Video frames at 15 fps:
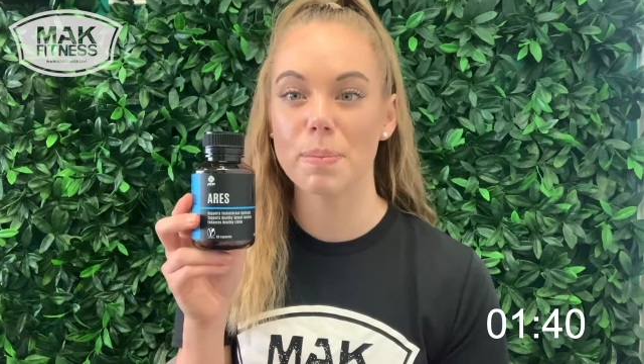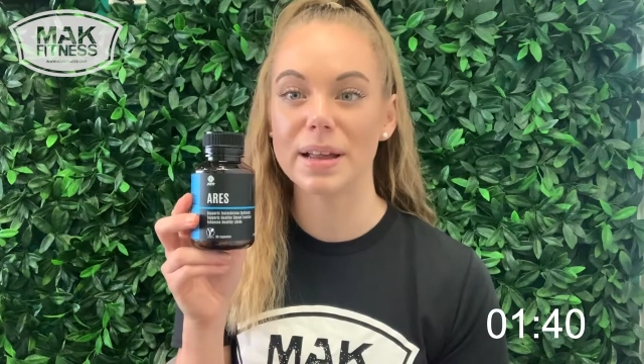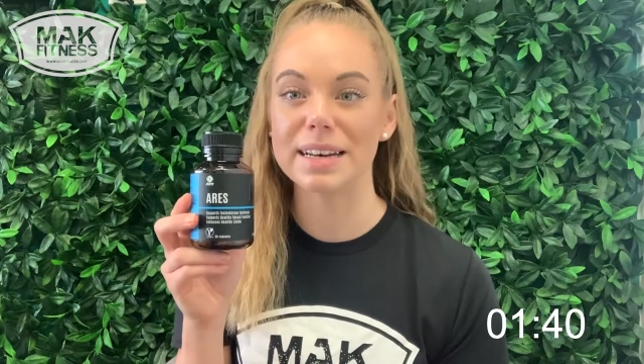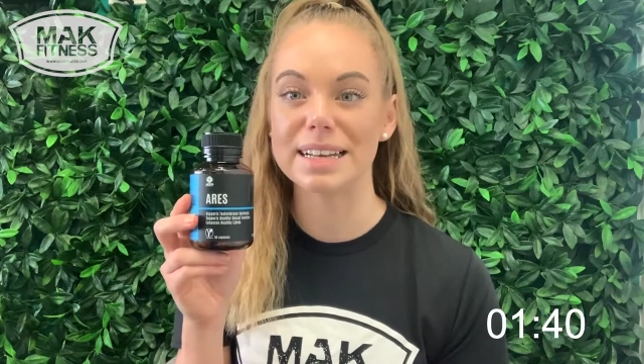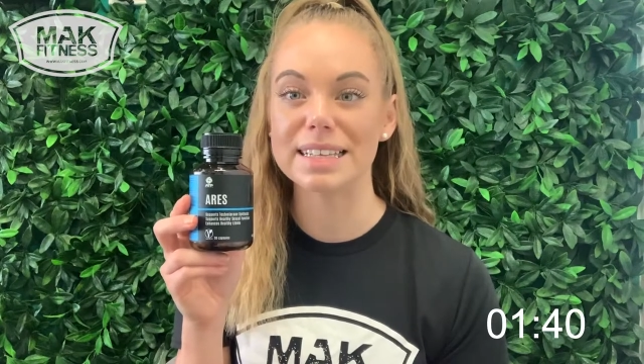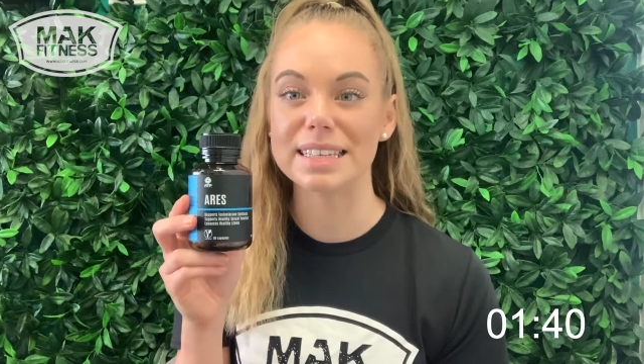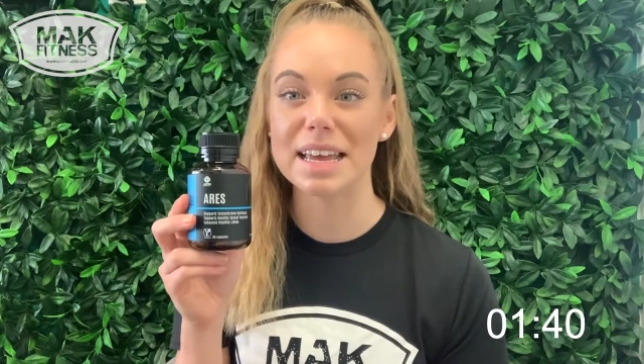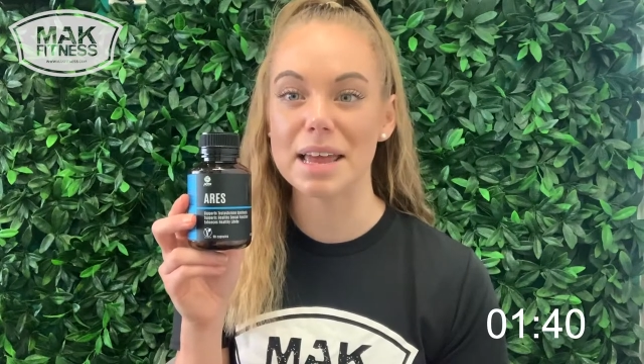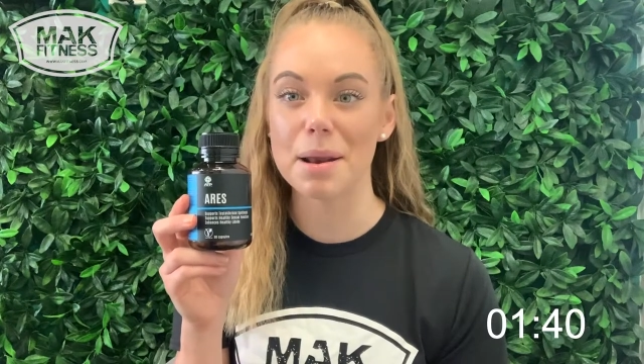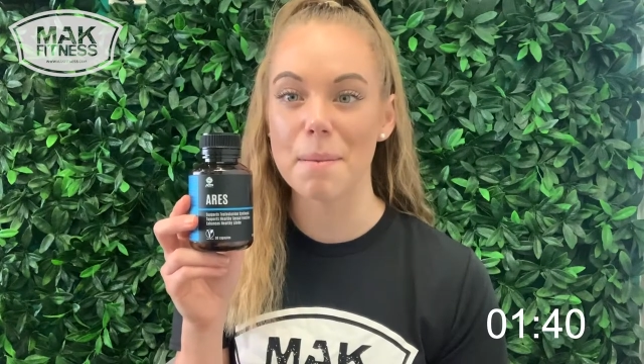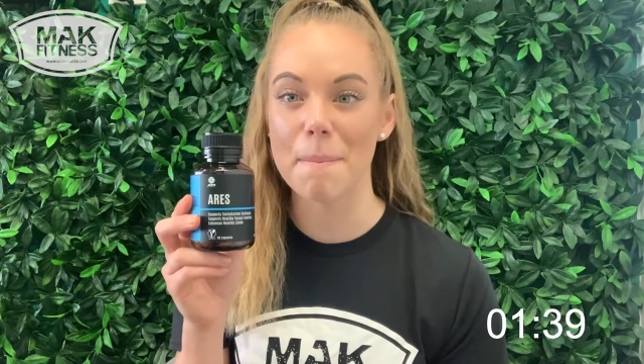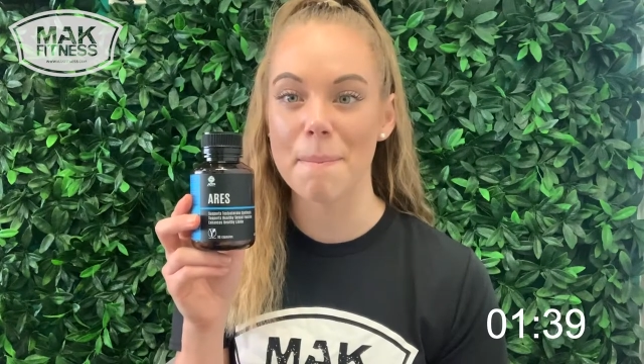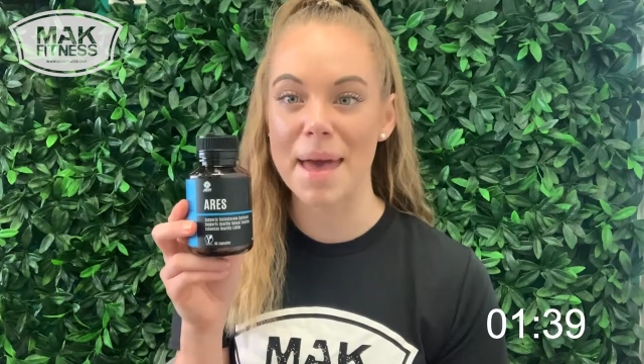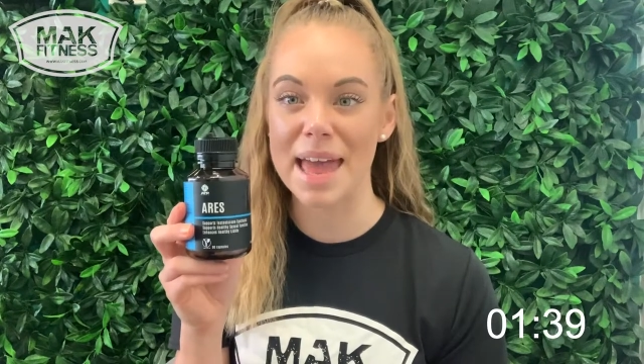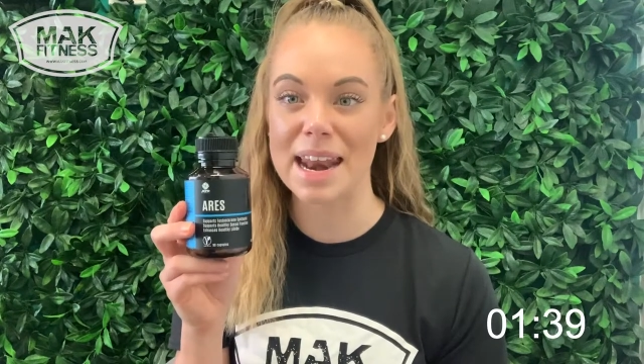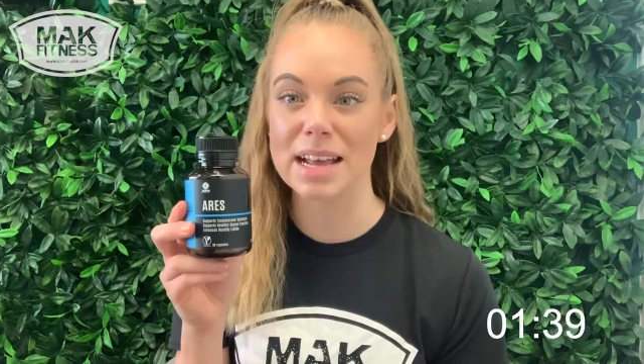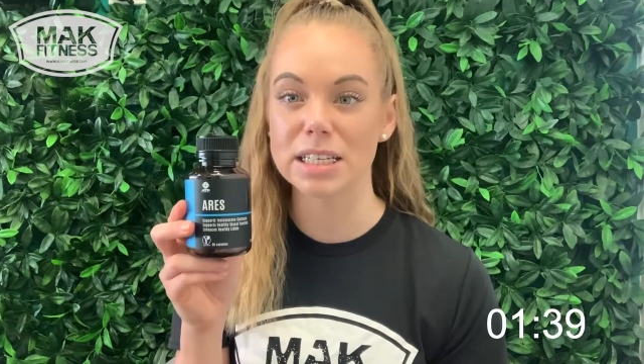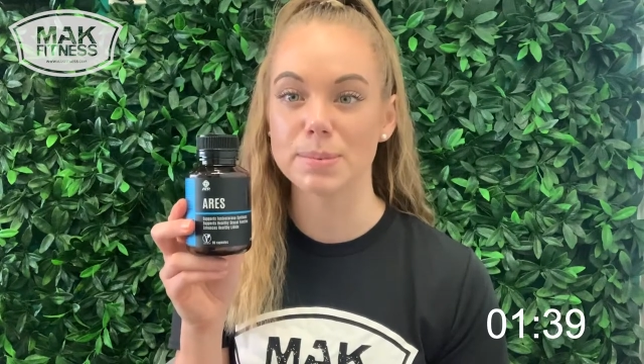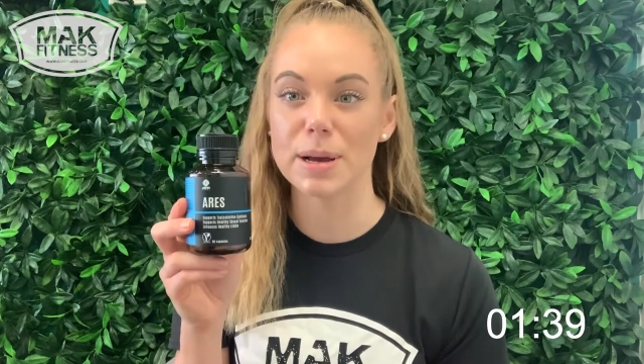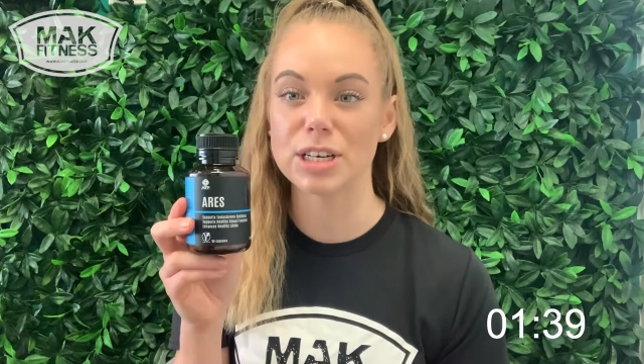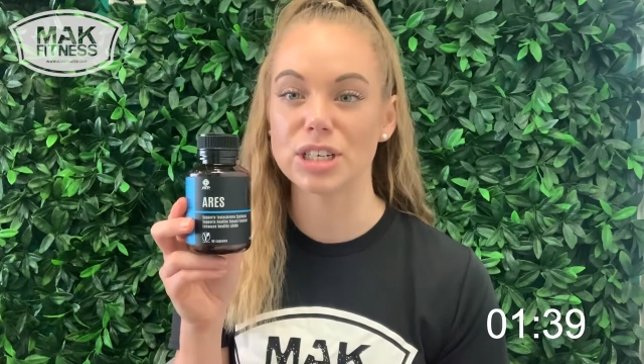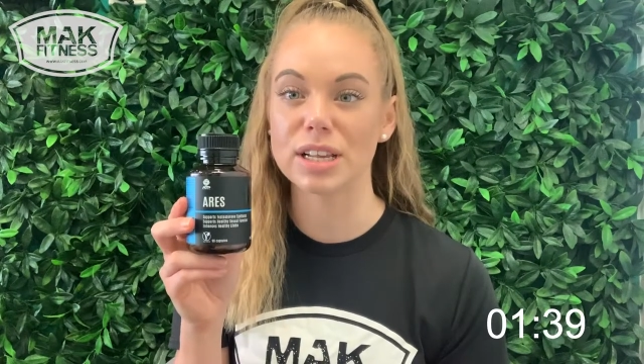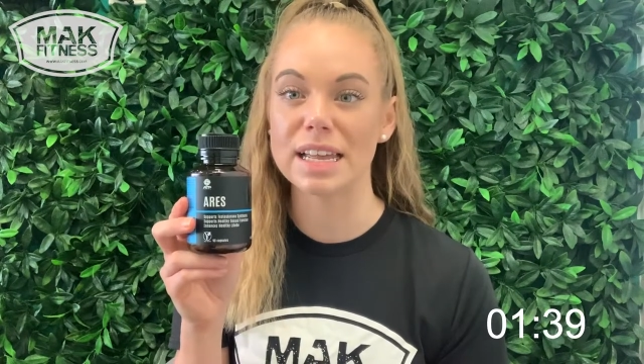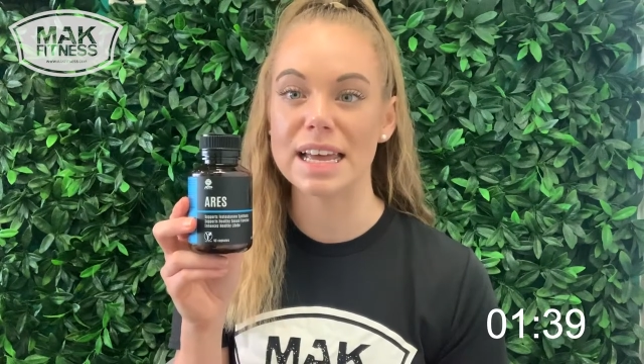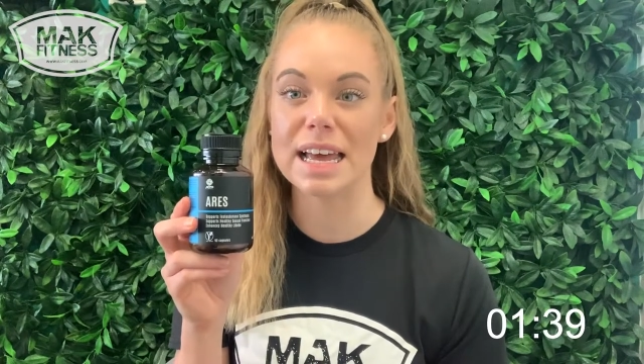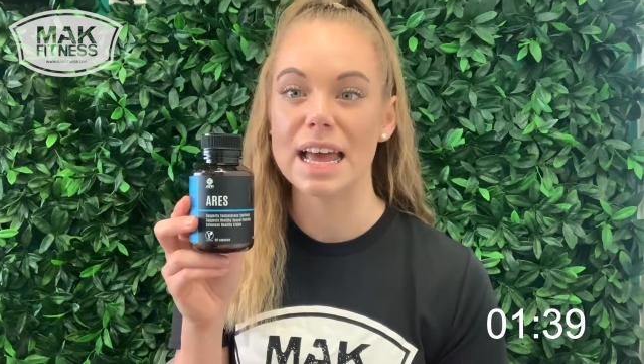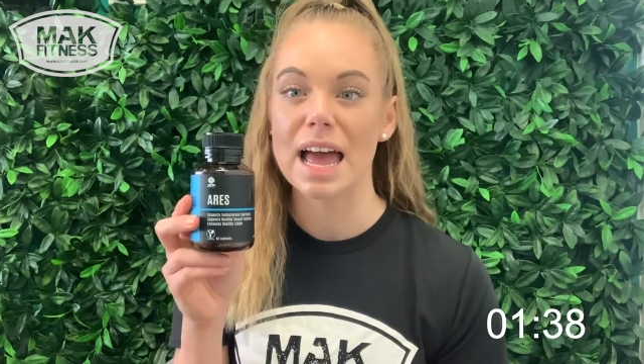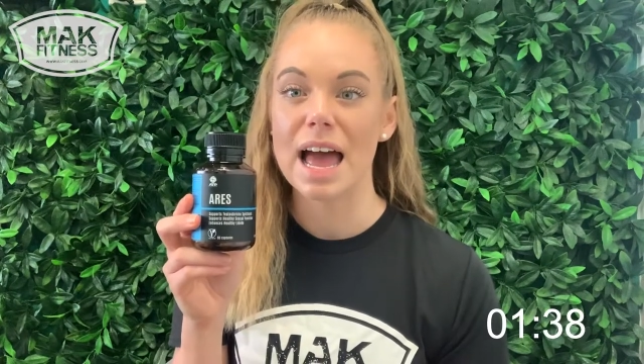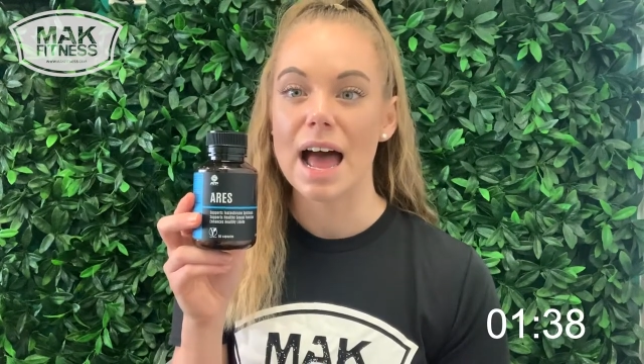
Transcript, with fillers: abundance in men, especially